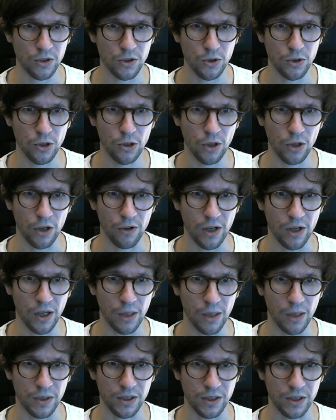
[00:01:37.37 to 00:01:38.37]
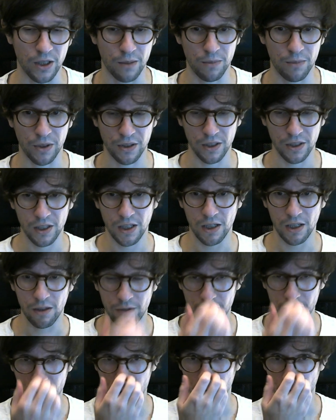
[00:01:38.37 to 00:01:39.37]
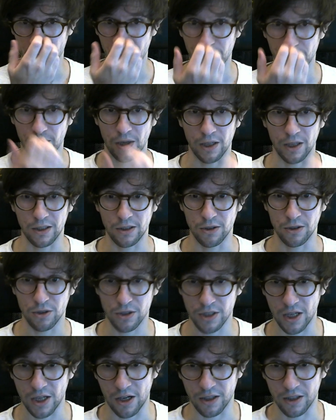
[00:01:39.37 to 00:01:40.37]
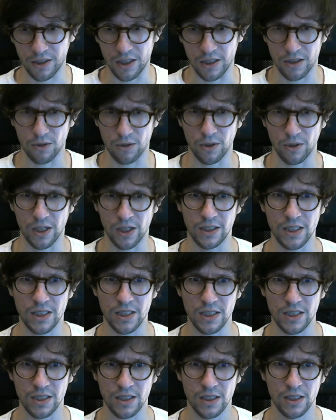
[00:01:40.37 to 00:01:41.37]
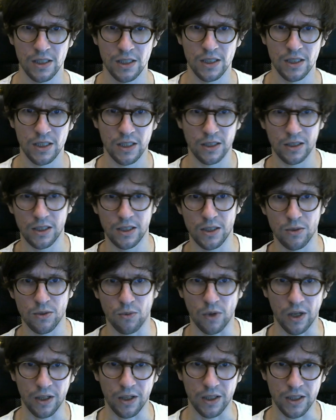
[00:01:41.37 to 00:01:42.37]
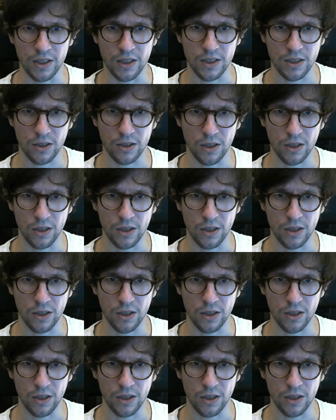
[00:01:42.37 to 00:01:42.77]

So you look around a bit here, but eventually you might like stare at this. Okay, this one is